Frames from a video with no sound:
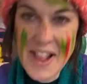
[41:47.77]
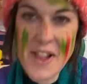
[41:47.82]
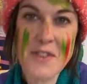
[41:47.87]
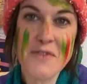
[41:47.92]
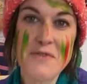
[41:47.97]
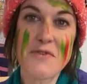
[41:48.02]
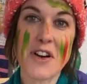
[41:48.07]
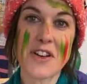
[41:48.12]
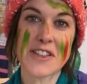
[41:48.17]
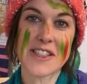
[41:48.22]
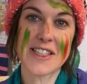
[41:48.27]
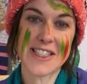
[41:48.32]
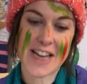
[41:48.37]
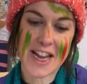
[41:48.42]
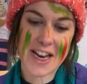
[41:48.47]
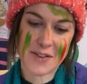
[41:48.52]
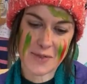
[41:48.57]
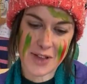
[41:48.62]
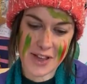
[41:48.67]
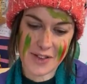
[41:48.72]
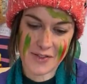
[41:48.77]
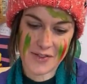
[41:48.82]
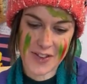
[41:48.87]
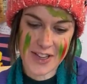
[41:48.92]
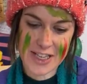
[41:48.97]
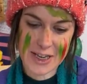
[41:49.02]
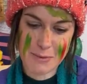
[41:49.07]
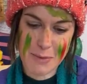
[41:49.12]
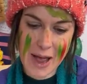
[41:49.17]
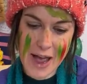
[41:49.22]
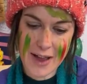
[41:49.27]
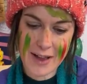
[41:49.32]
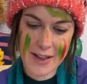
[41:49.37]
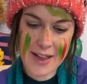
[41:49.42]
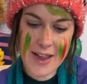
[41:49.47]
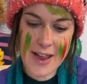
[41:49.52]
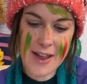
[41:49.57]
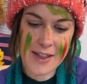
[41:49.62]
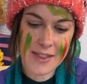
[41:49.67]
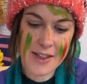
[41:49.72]
Ross and Genevieve feeding back
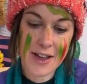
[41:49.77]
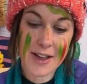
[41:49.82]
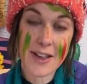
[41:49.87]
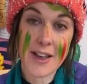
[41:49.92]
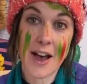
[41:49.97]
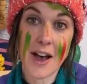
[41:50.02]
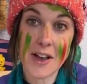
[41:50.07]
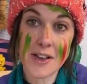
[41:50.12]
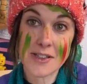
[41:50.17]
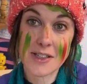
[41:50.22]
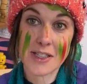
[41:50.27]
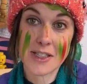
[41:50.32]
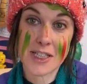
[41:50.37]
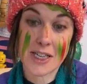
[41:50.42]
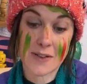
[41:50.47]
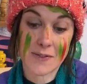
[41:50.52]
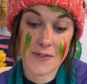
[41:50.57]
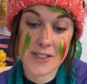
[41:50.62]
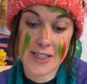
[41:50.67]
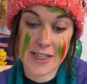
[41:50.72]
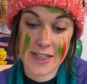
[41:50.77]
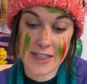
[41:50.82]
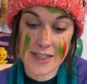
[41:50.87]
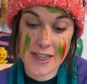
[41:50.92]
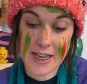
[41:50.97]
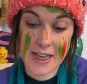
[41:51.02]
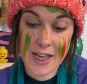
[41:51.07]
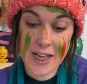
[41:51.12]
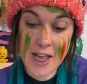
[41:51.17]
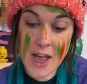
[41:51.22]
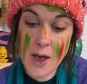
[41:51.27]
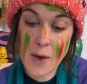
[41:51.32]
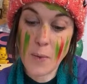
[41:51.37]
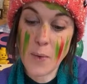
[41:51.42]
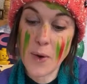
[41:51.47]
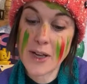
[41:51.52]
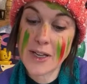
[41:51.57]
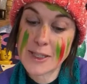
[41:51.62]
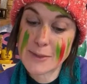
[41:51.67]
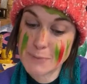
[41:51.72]
that a Kaiser Chiefs CD
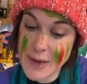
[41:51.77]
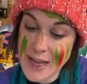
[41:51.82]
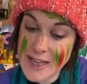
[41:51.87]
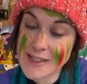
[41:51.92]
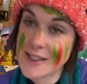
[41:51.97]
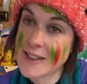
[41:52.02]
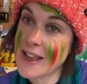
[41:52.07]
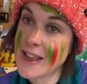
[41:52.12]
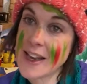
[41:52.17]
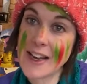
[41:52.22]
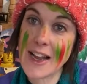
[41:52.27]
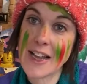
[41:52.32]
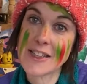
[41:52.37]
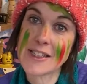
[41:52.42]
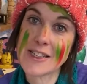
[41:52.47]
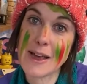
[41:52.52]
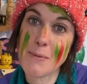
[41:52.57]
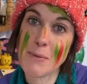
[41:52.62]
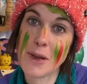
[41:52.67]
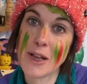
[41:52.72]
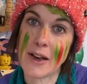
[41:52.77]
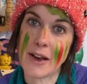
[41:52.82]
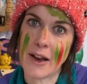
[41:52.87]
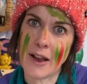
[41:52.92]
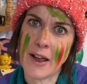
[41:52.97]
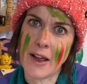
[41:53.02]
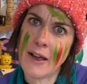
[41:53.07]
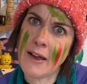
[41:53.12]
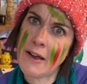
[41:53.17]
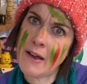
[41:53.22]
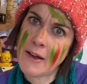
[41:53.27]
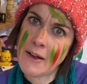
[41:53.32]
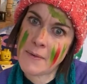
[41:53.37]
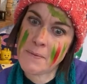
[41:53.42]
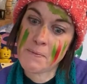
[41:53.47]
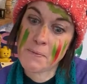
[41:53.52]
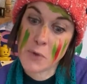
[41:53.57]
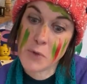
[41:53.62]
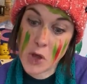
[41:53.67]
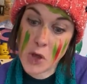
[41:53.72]
works better than Led Zeppelin.
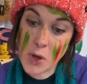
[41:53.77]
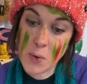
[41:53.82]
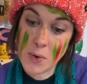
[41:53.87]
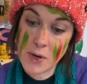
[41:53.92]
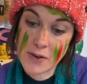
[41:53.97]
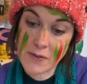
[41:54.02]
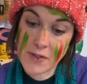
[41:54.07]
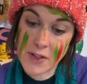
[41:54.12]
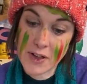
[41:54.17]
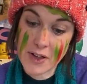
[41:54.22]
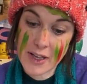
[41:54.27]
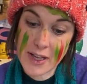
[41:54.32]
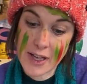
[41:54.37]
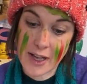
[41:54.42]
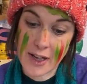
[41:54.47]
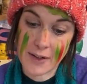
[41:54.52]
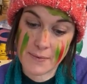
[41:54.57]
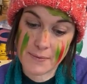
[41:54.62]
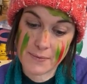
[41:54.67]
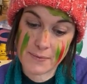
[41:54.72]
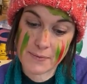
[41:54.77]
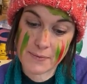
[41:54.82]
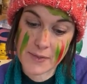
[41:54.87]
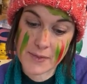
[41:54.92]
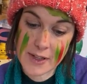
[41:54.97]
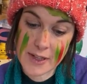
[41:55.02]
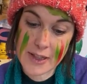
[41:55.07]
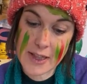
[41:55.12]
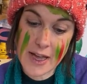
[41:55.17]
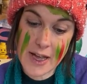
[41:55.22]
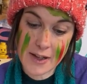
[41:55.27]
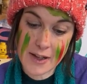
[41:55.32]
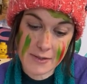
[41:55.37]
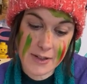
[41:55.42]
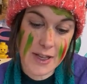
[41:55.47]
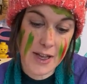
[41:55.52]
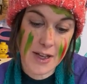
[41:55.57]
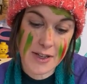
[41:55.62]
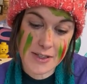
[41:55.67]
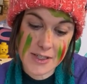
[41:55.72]
Who would have thunk it? That
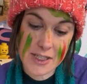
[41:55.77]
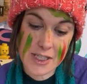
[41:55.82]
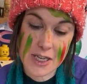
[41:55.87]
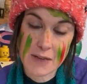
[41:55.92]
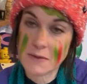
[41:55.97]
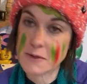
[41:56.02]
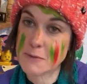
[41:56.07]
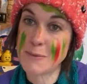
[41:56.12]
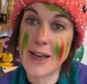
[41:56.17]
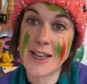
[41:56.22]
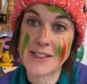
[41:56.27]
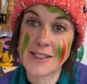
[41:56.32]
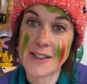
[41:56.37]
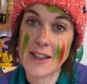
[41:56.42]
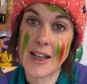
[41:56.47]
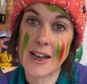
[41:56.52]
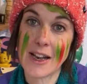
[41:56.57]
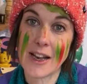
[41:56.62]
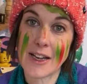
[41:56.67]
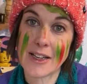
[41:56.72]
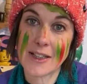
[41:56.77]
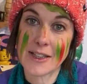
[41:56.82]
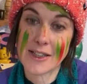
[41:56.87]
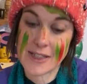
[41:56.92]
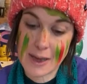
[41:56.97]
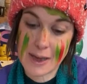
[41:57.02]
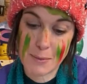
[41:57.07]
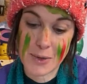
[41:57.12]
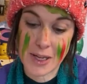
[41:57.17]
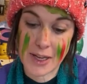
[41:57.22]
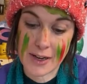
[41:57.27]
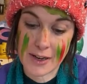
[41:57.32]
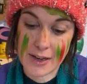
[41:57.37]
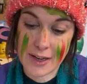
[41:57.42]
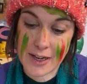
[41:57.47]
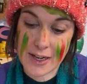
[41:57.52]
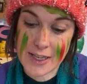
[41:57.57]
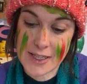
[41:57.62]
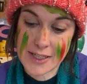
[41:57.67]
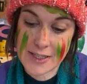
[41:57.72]
Kaiser Chiefs better than Led Zeppelin,
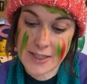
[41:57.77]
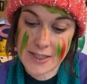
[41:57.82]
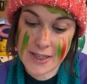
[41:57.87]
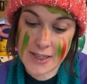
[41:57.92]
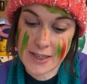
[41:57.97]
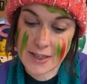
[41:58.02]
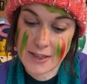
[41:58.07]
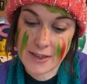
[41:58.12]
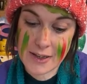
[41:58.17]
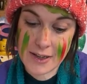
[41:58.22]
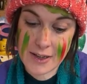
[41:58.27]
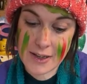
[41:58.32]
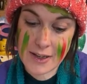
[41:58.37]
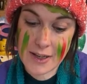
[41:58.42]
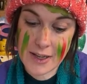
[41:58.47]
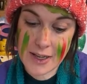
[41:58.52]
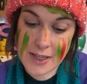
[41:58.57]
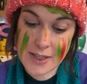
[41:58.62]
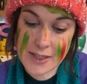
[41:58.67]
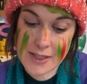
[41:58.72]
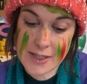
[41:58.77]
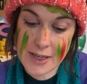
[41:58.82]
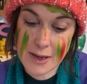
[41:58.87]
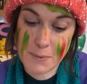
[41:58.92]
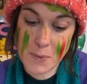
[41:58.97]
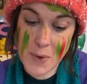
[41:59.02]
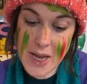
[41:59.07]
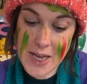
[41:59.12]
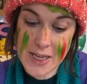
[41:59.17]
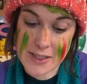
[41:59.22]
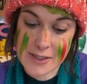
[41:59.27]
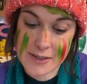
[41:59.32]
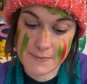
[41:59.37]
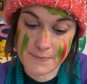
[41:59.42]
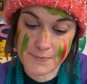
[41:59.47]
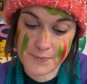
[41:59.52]
at least in some ways.